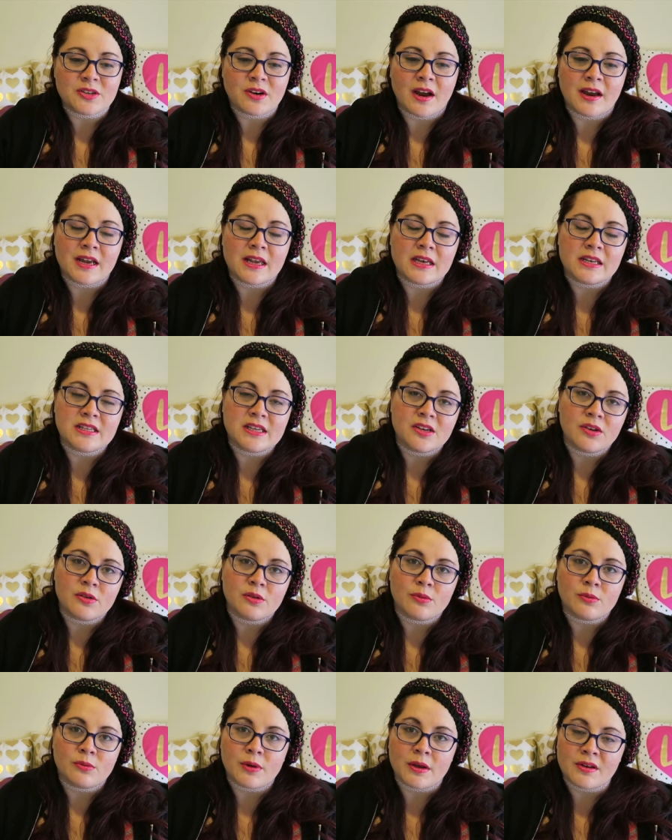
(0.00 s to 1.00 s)
sure I continue
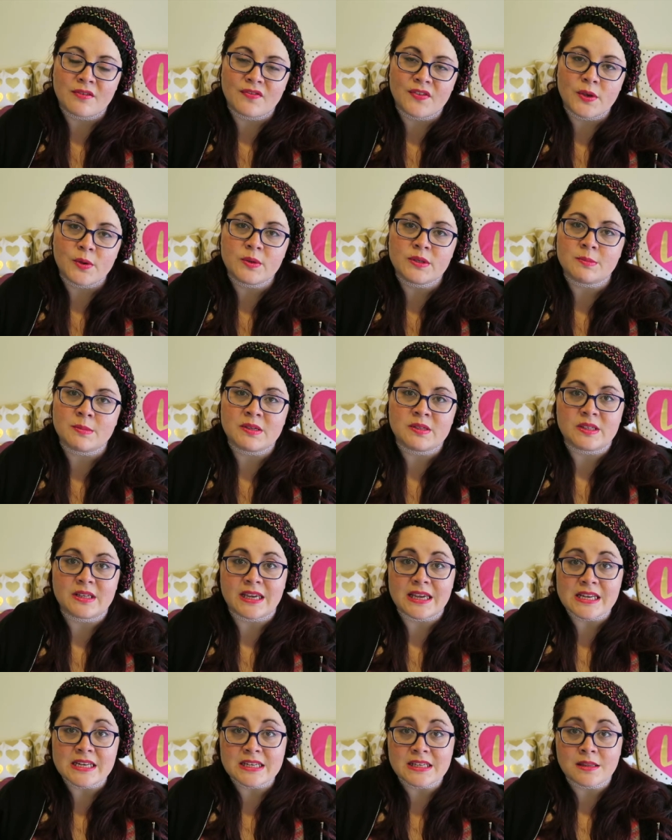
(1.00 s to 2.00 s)
to infuse
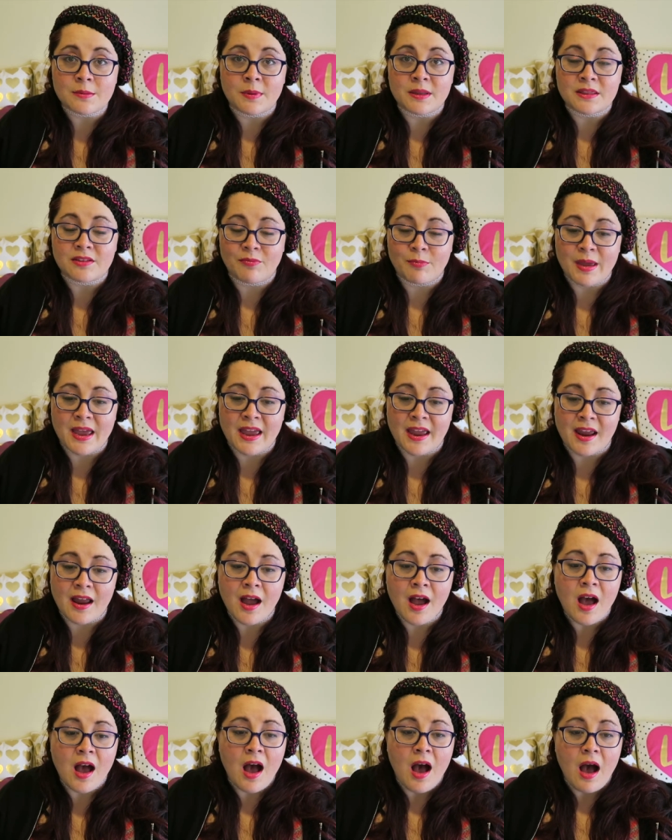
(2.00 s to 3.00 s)
music into the month of May
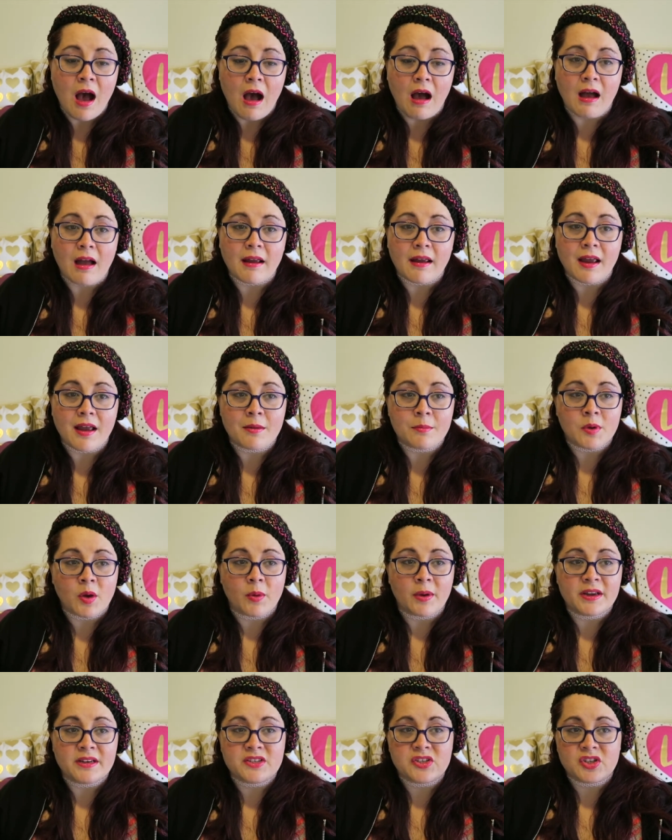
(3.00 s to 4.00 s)
I am
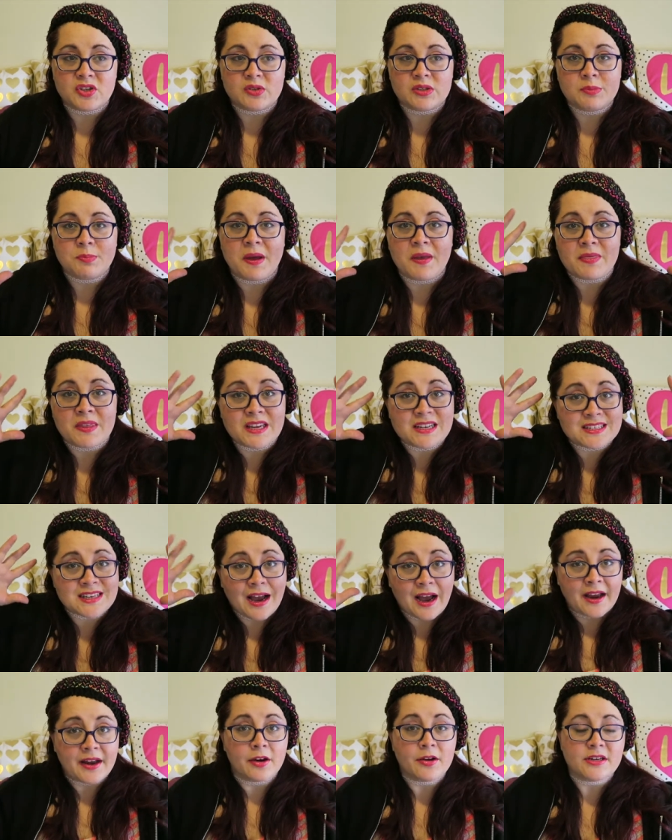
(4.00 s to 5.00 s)
going to spend the
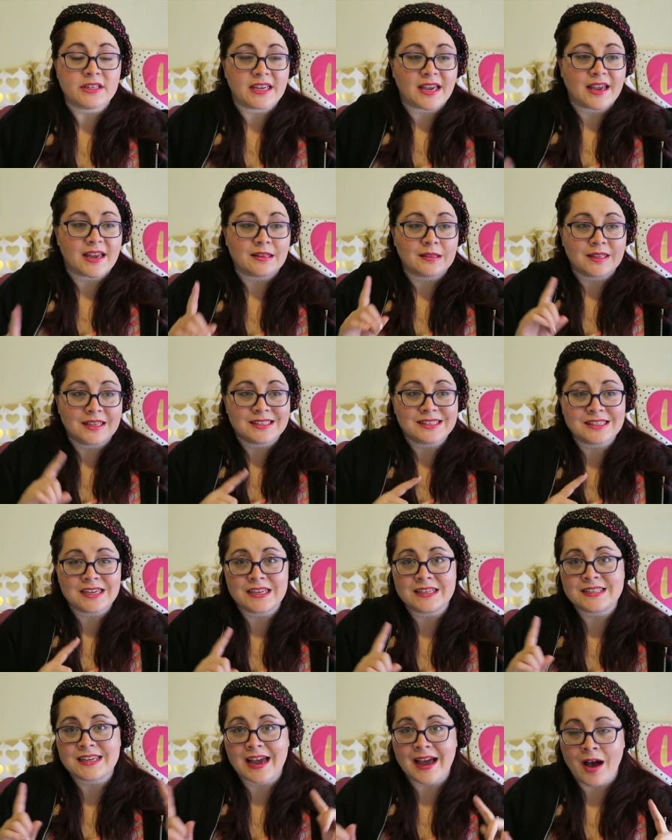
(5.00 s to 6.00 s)
entire day
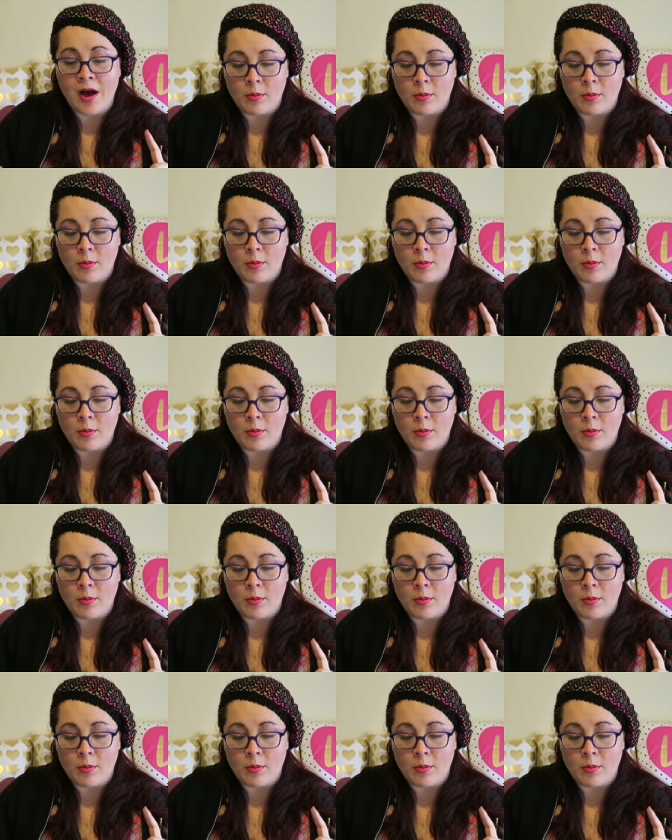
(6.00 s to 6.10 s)
listening to